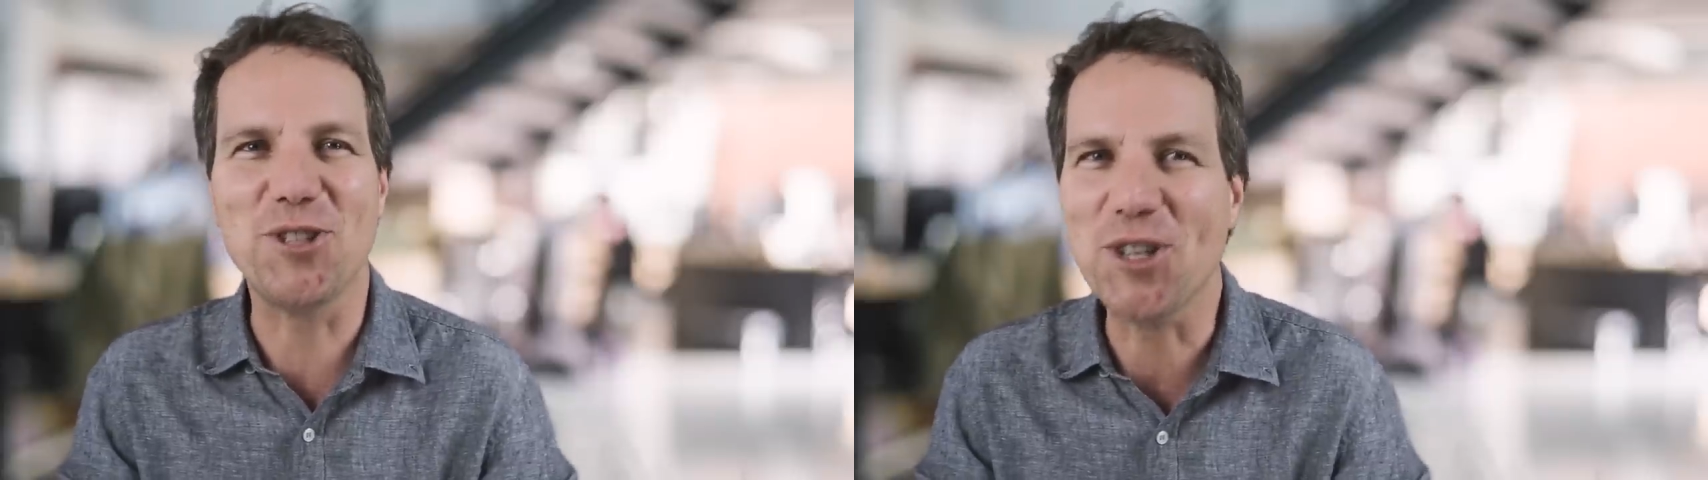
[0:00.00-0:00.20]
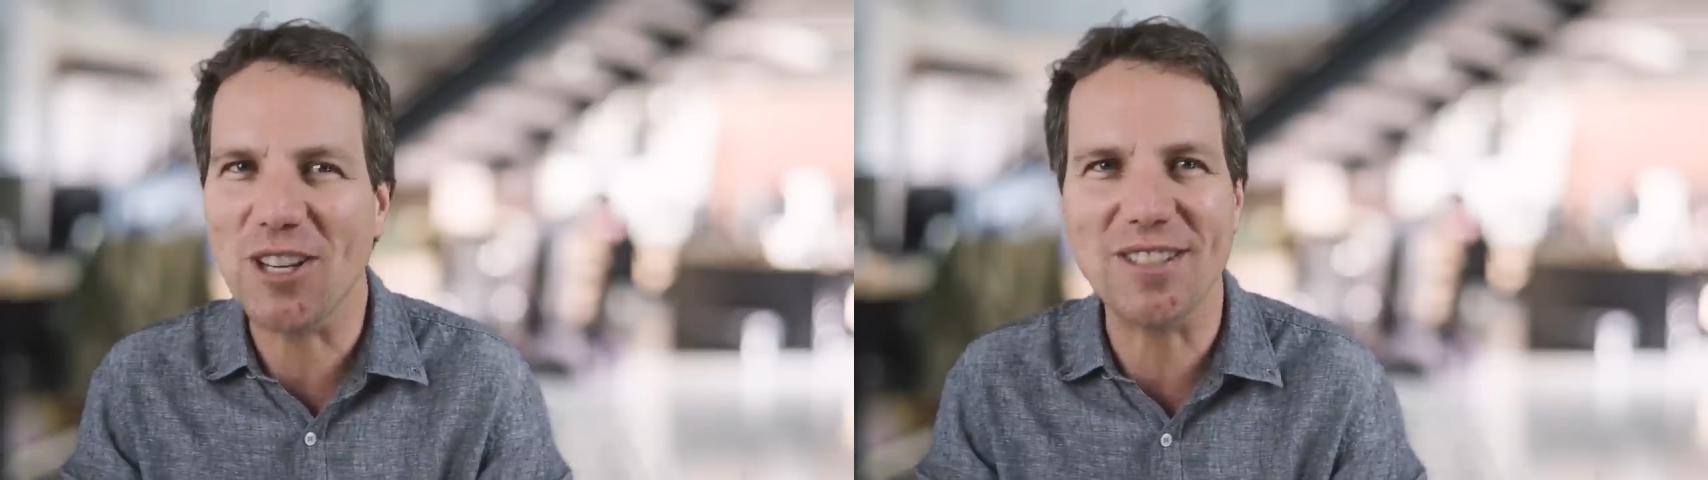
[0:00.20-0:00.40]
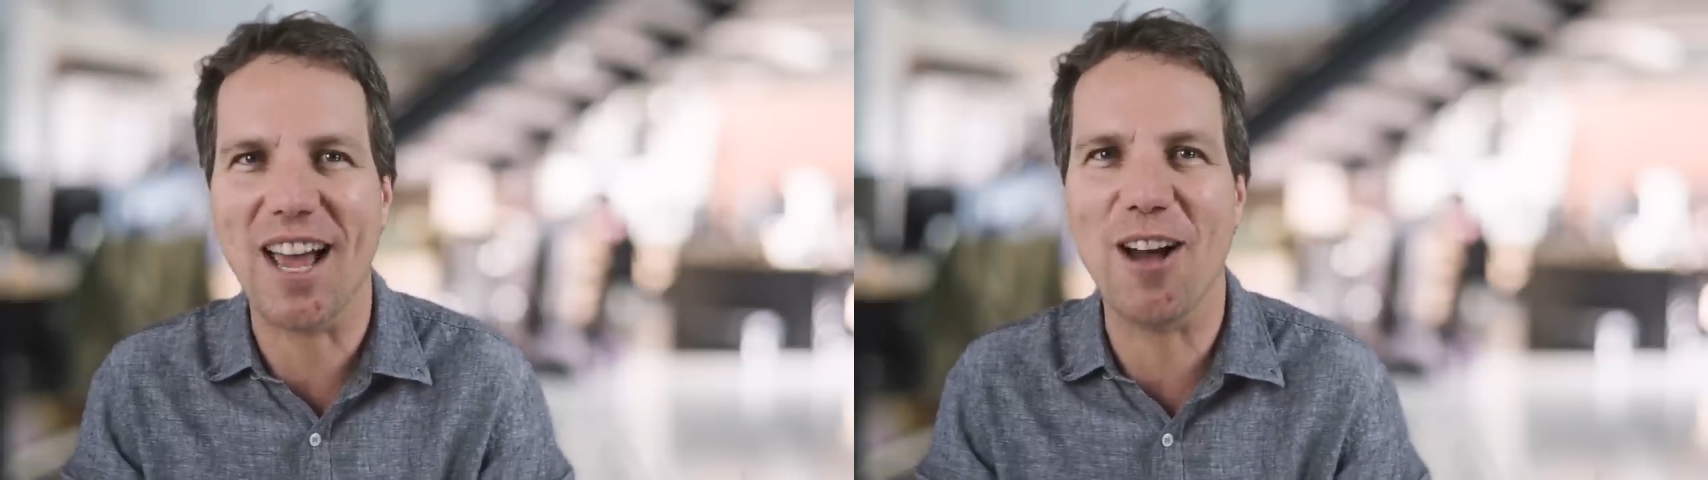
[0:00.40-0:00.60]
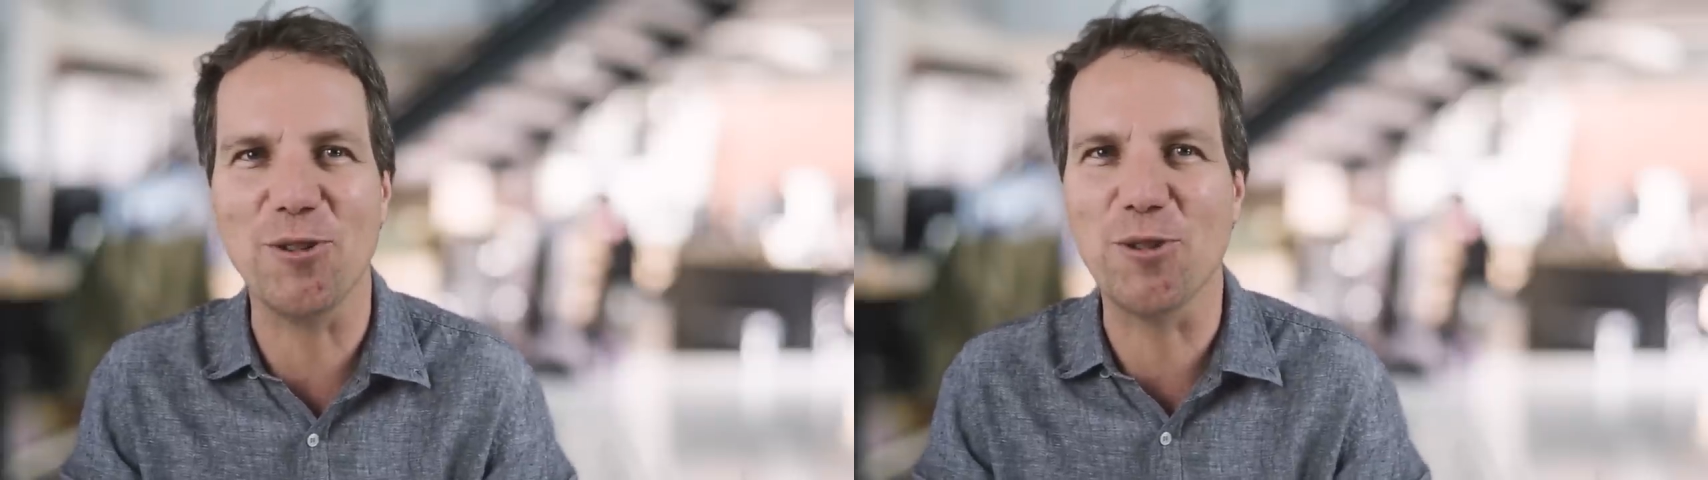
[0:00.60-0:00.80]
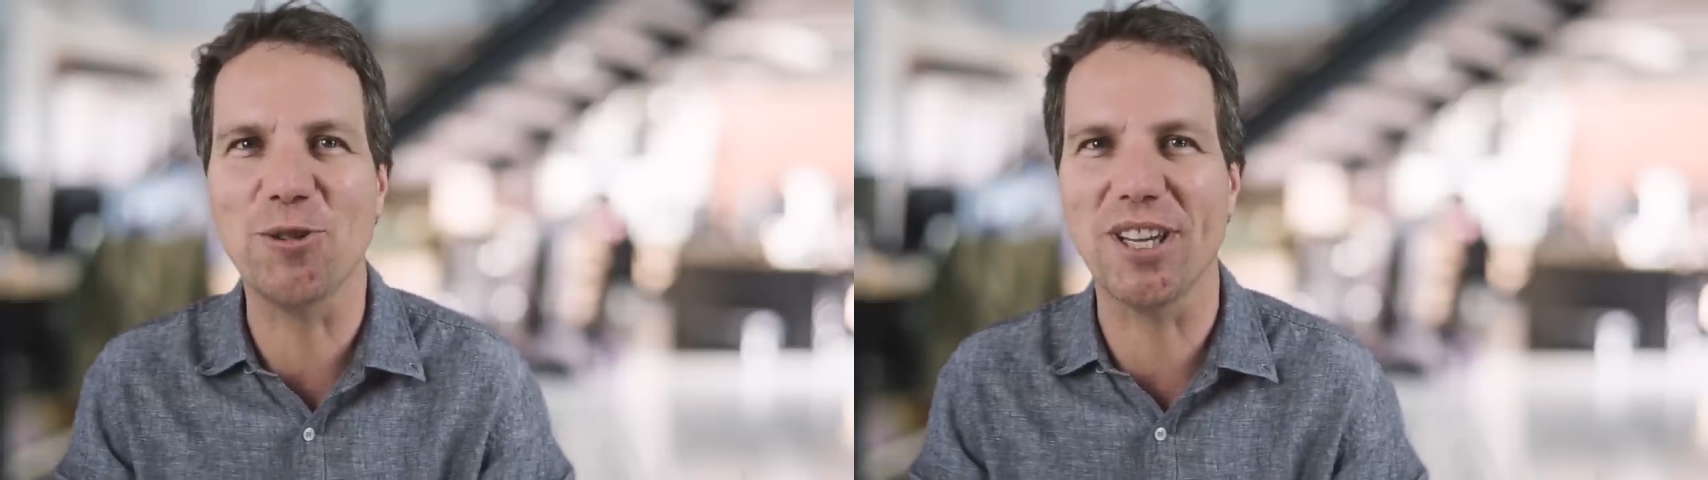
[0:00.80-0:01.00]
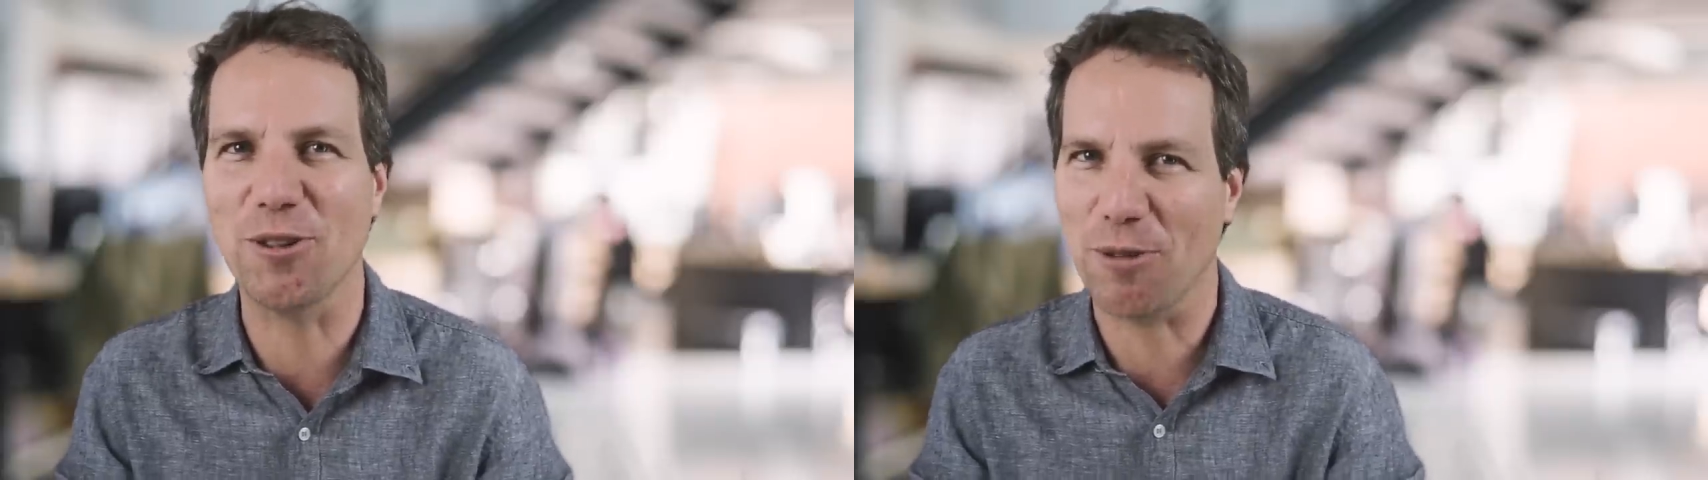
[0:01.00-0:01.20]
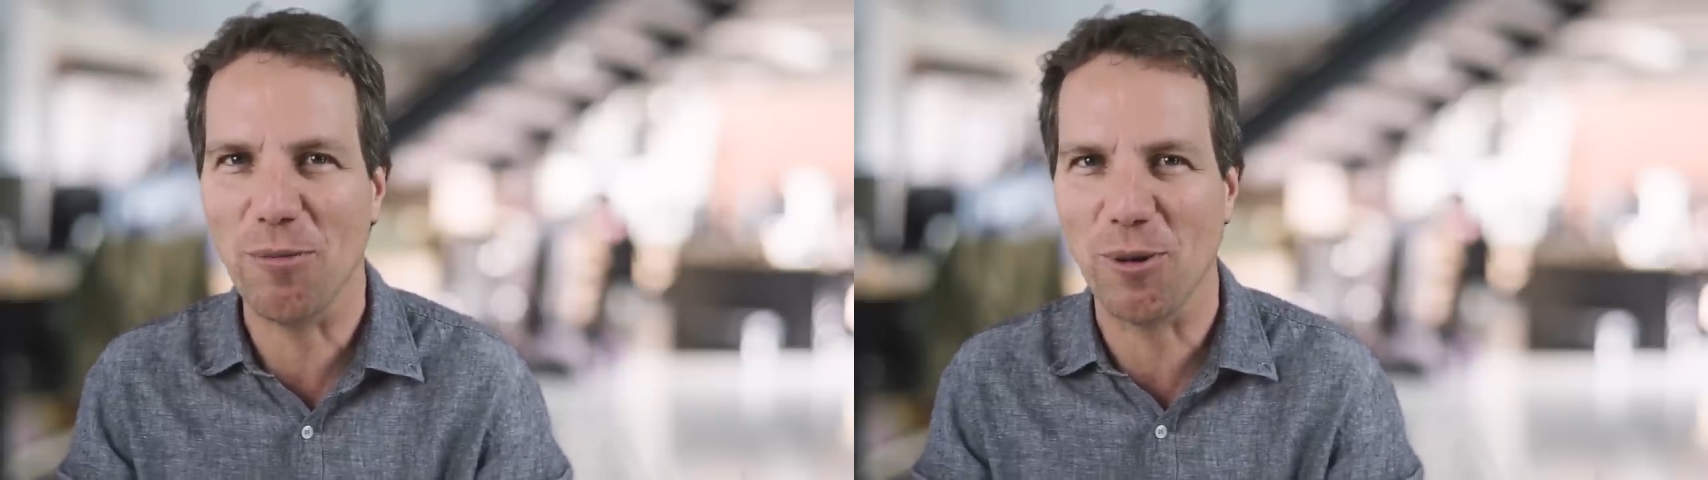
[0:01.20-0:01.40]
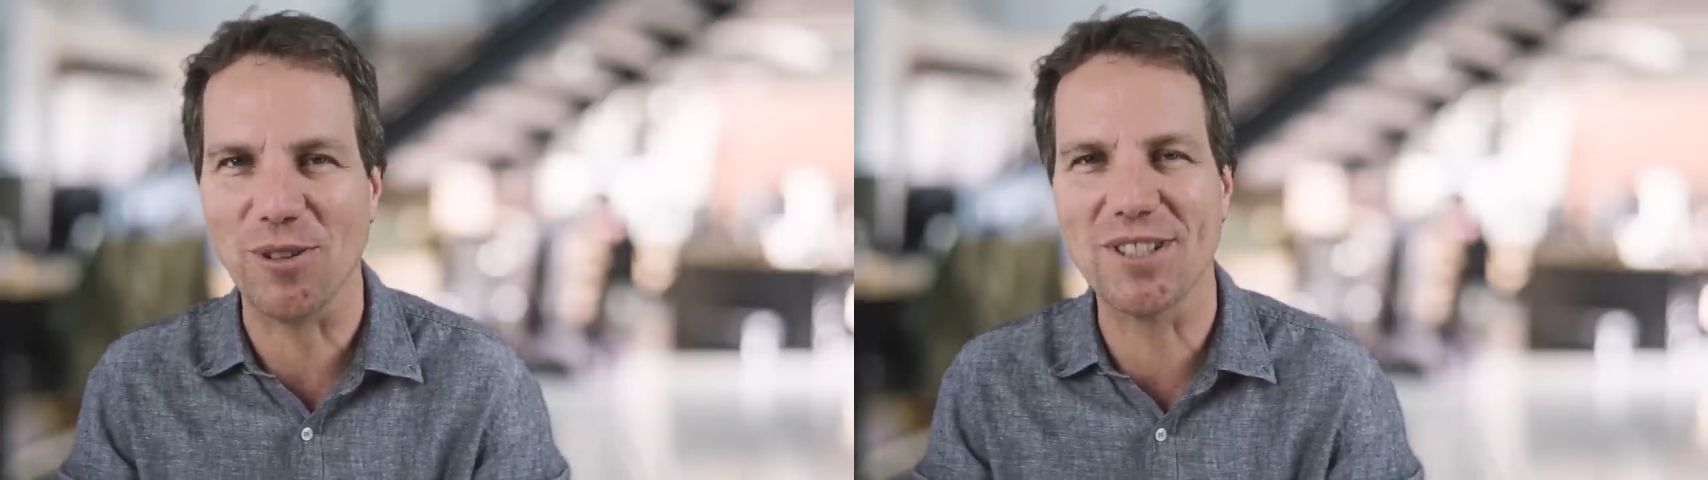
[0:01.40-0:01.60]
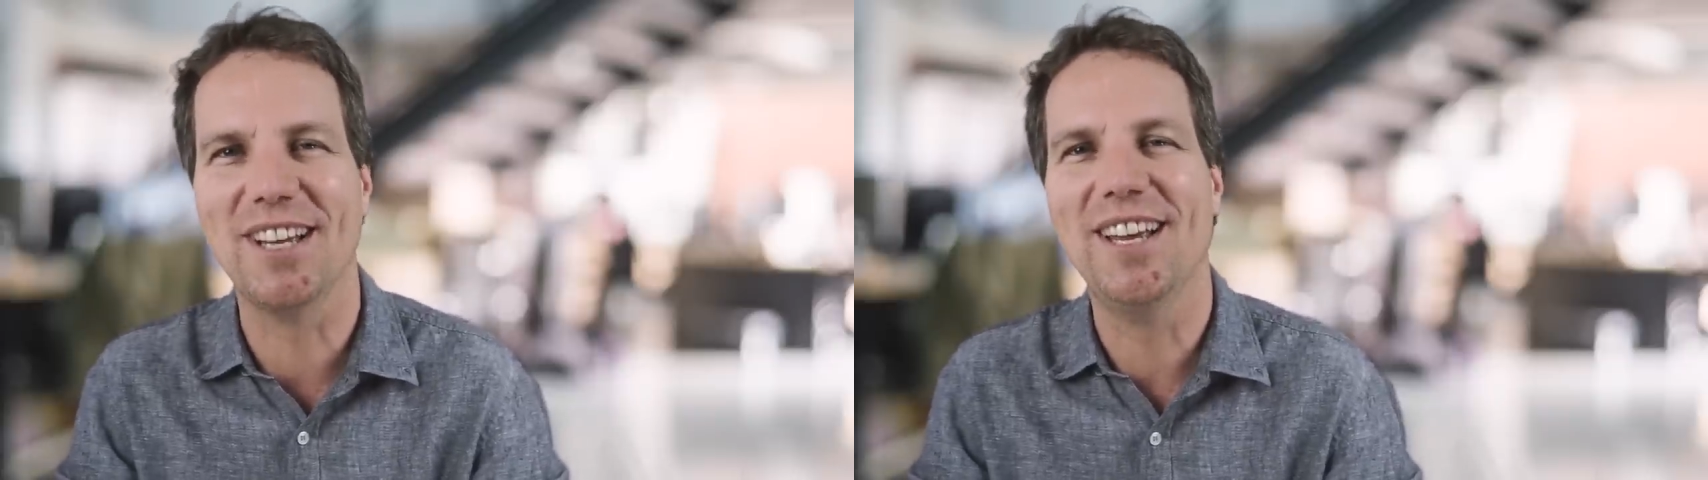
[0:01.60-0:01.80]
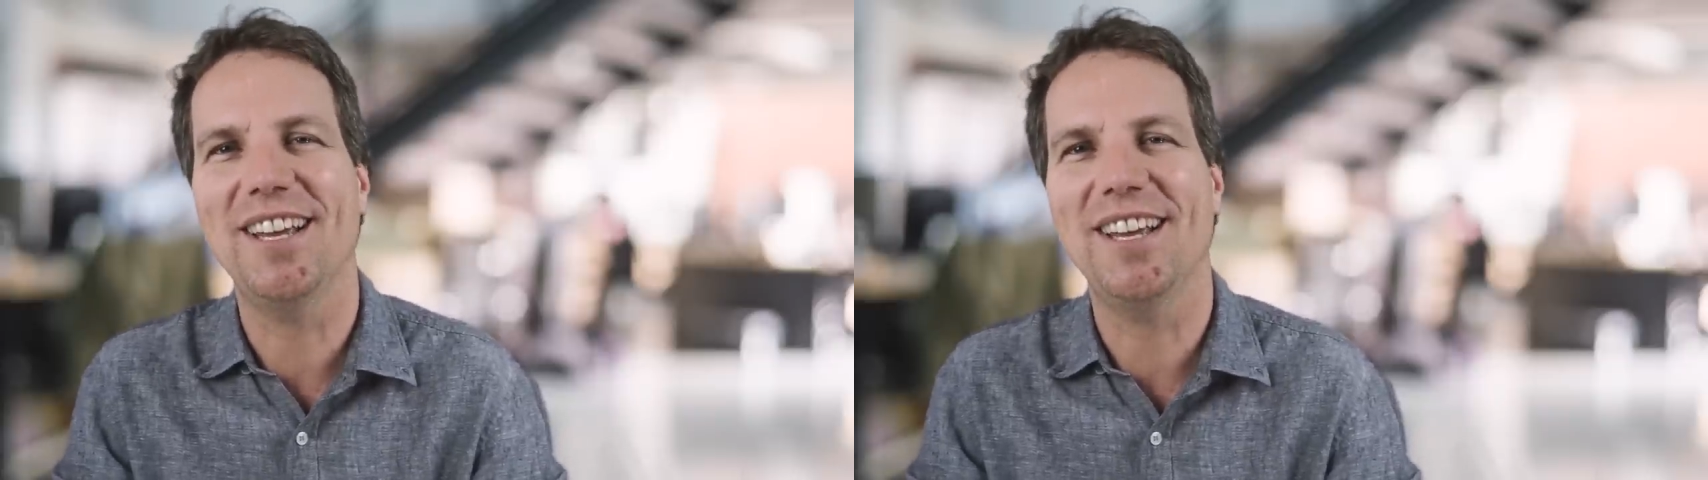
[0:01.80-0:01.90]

just how the cookie crumbles